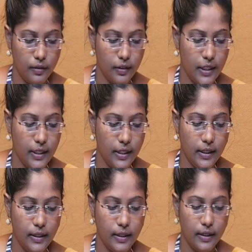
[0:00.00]
This is
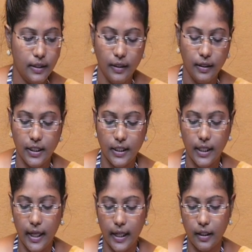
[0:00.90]

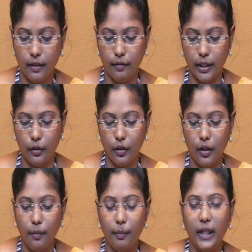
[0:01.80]
the another value,
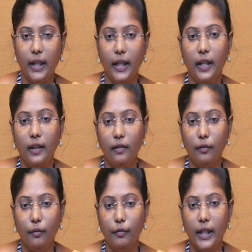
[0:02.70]
but here
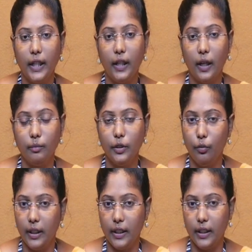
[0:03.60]
we can observe
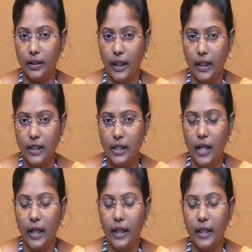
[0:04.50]
one thing, that is
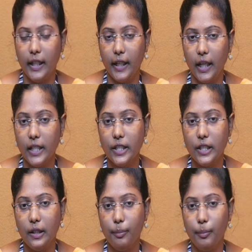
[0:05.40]
in the
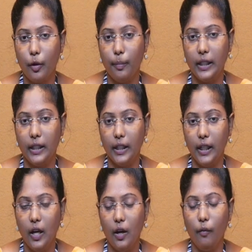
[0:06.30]
relational
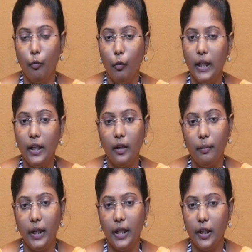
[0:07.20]
property one
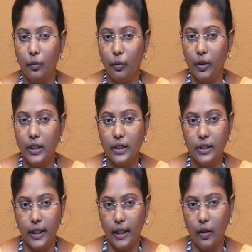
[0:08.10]
intermediate node is
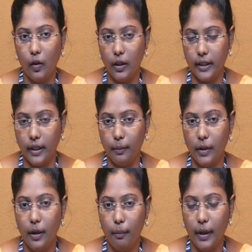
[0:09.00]
there all the time,
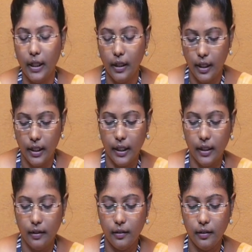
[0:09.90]
but
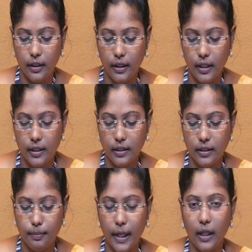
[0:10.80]
here in this
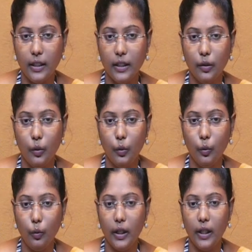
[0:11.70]
path
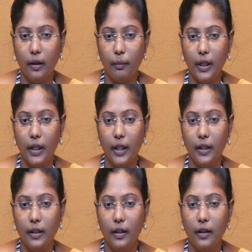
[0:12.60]
2
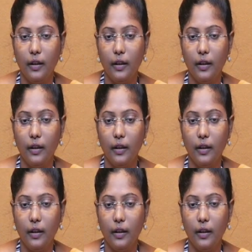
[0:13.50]
intermediate